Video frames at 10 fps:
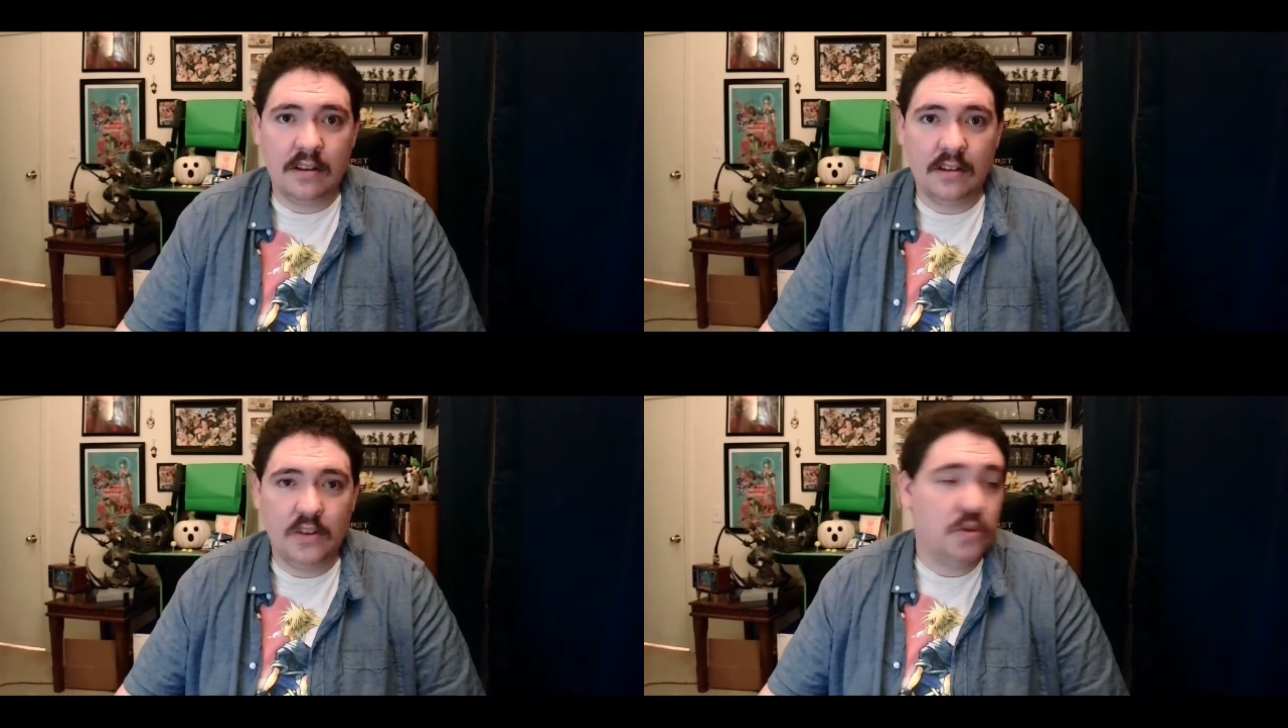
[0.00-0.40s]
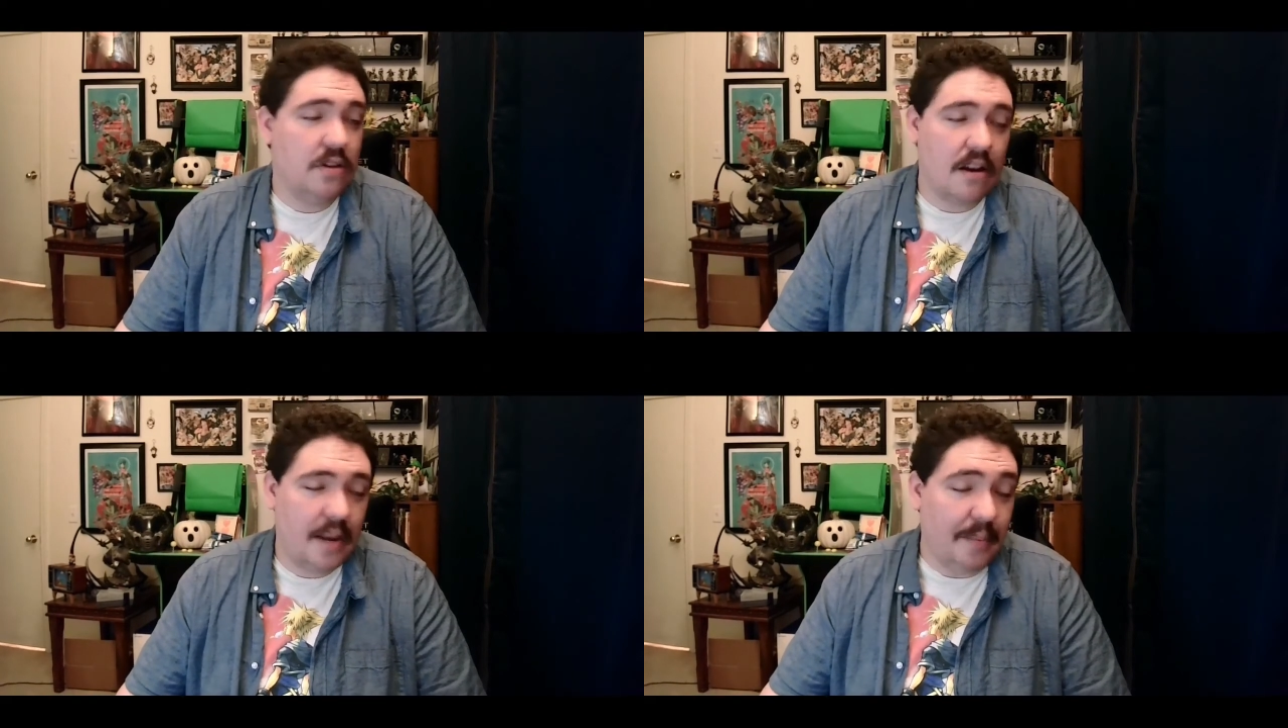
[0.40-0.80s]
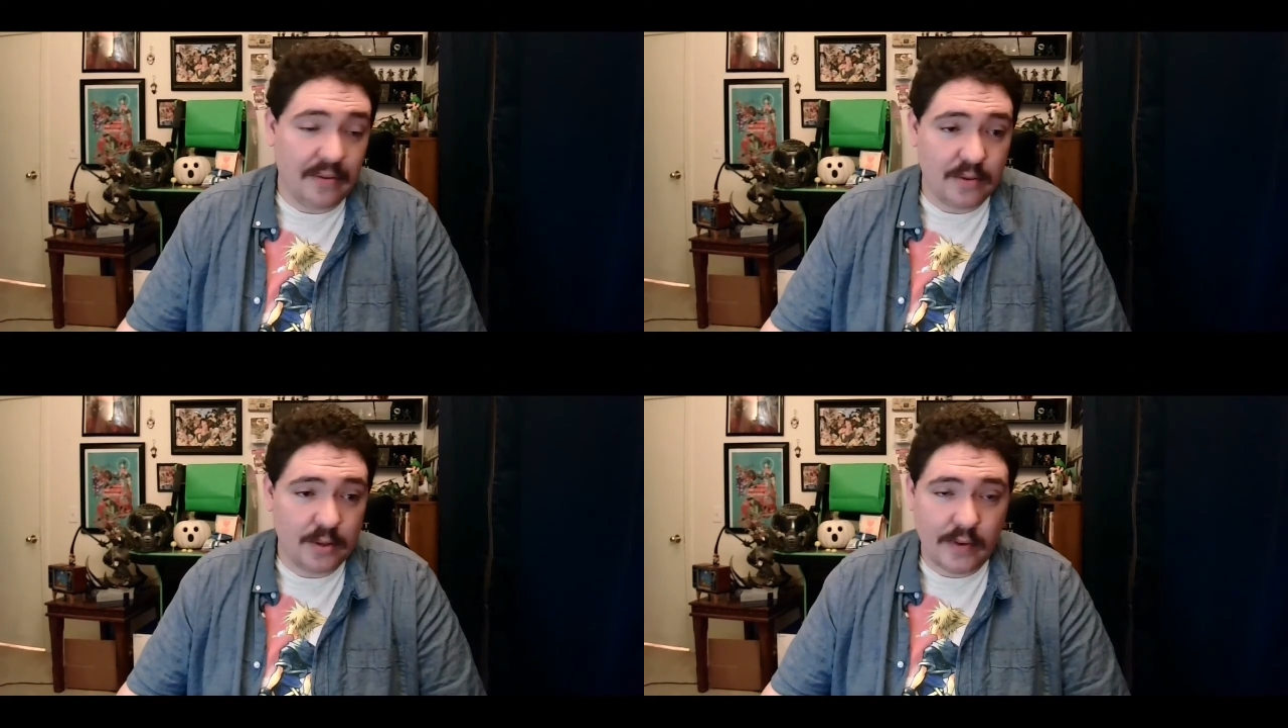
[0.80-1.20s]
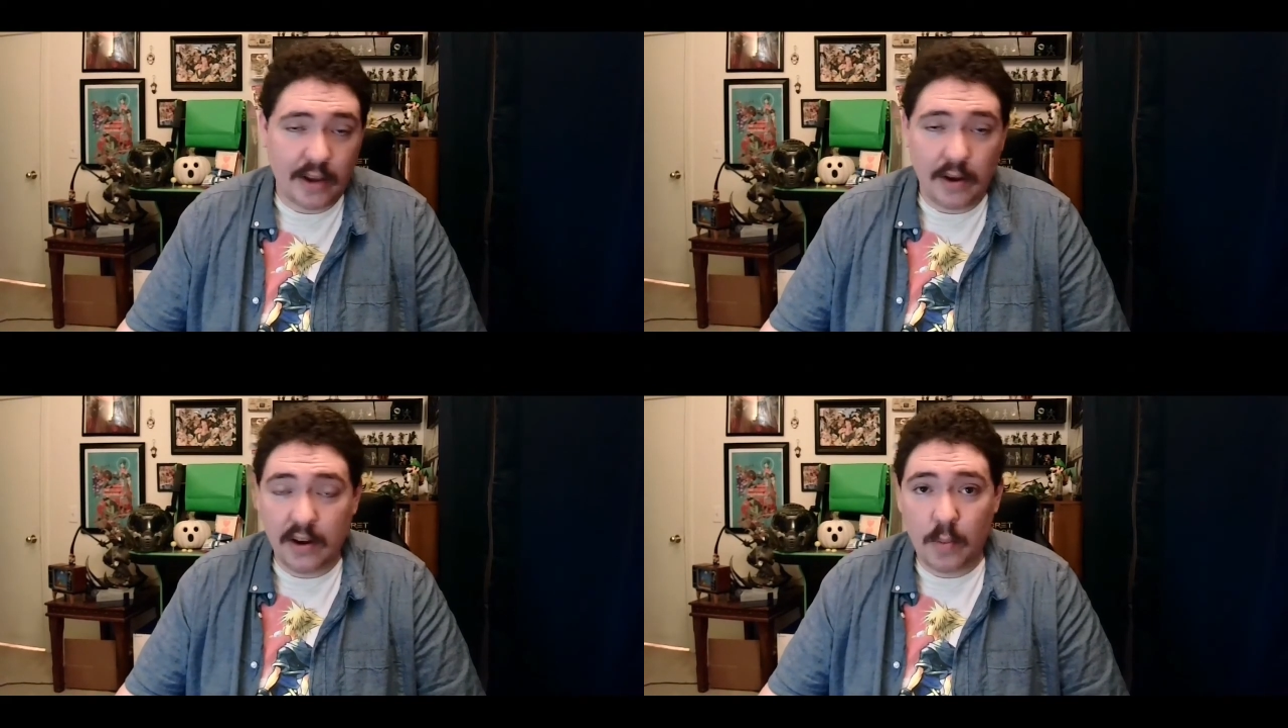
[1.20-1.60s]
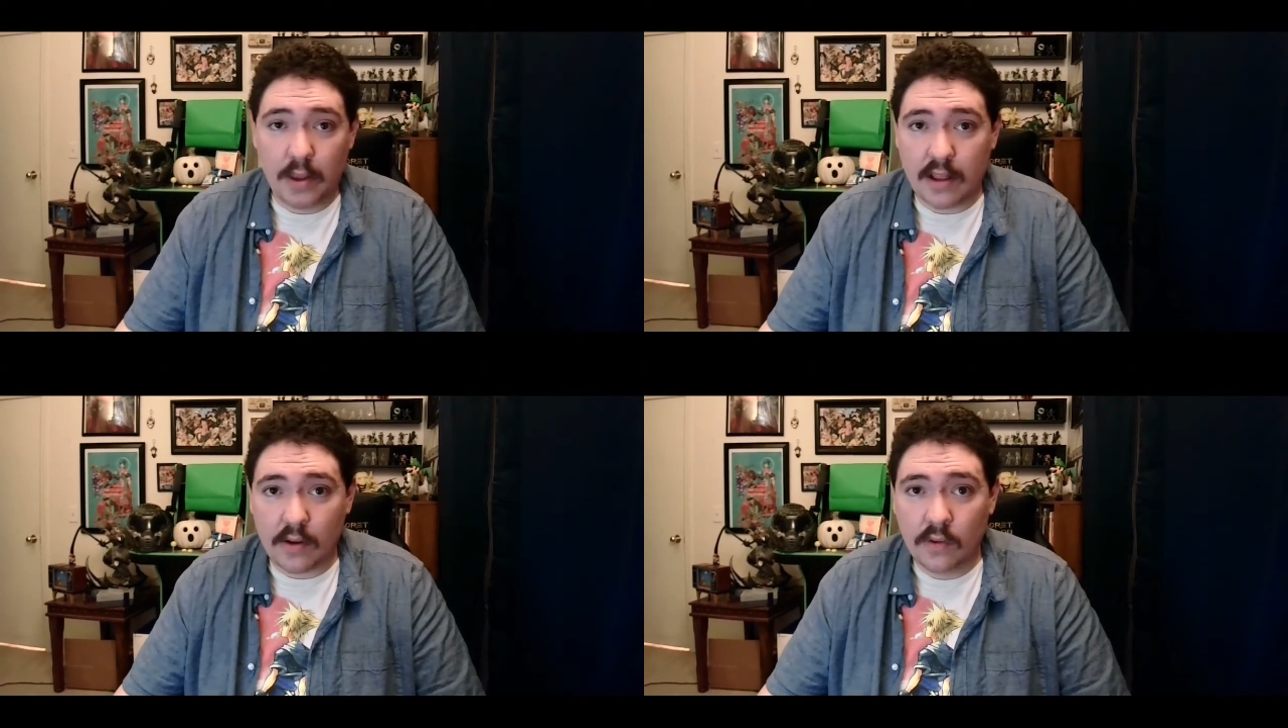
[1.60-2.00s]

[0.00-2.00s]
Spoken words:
This was not an April Fools video. It could have been, though.